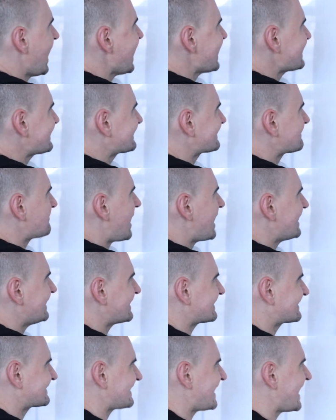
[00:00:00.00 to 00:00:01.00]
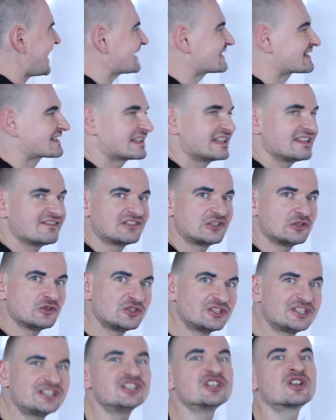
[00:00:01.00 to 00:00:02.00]
x minus x gives you
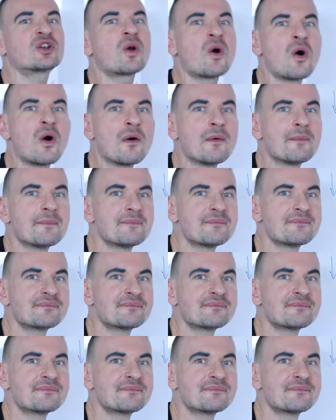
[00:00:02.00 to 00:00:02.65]
zero.